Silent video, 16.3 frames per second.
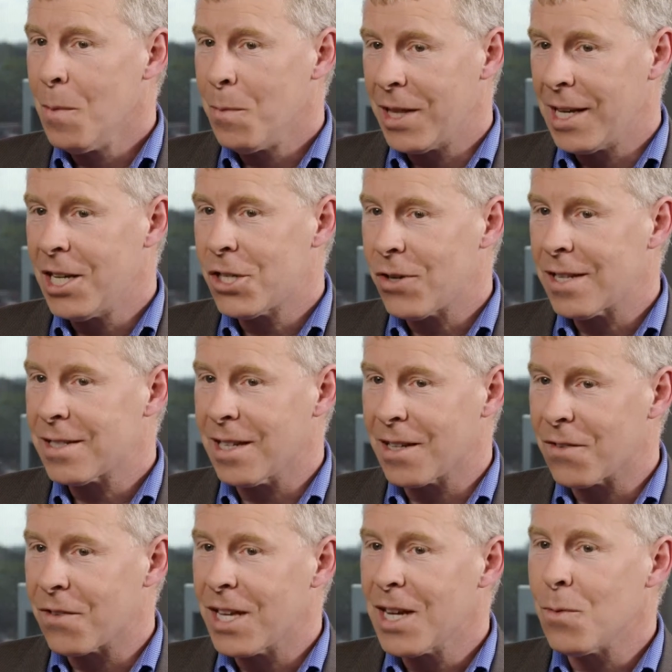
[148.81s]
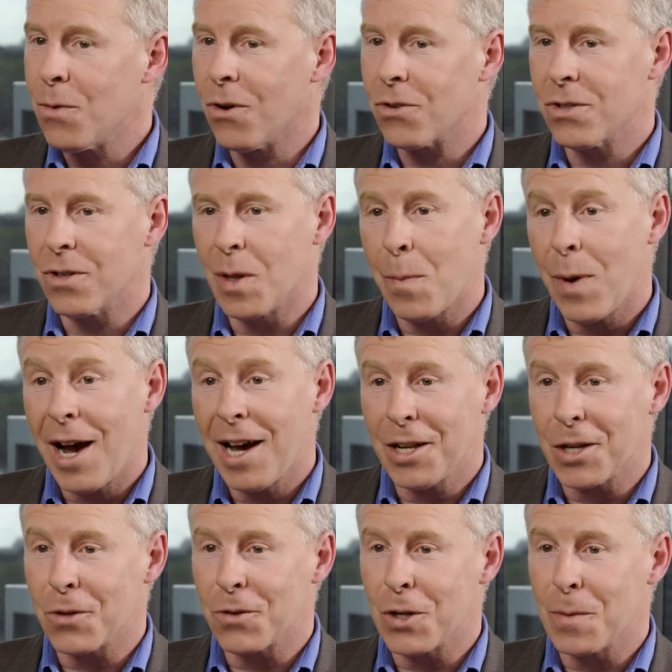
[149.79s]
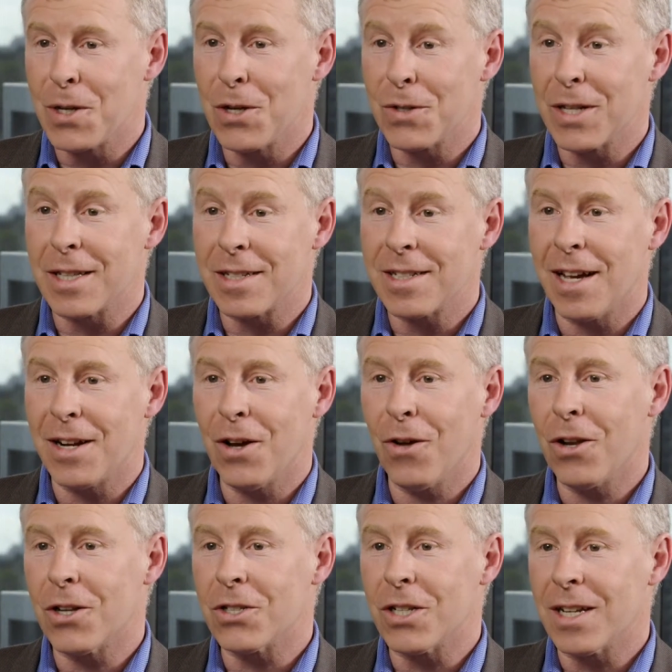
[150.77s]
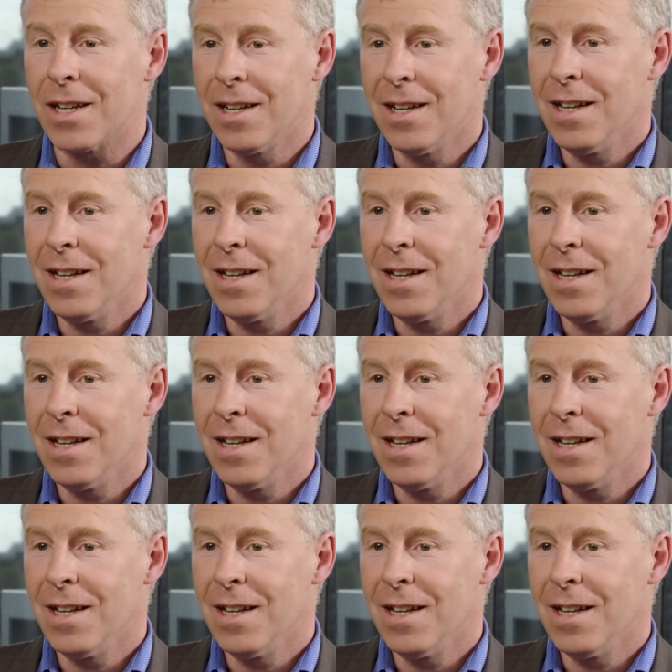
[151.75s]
But the interesting thing was that the pilot group using the technology,